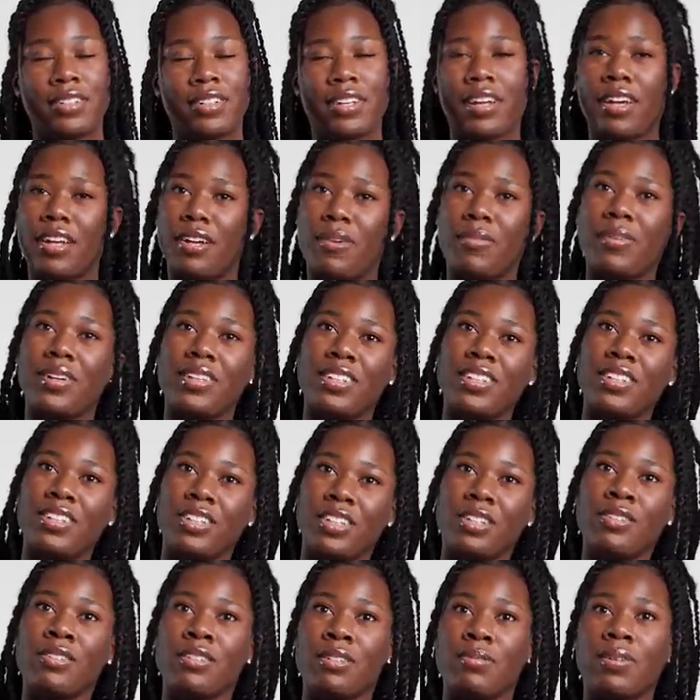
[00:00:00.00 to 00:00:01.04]
kind of what this
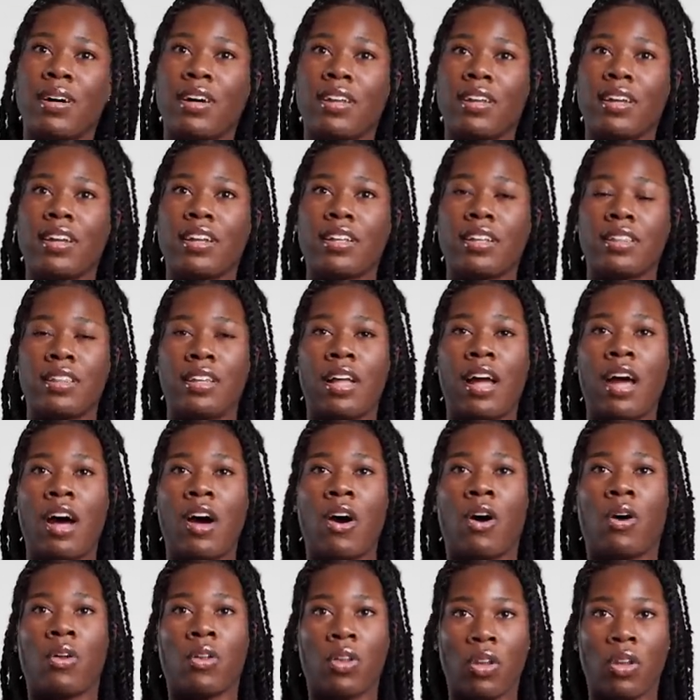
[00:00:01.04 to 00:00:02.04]
show is about, like how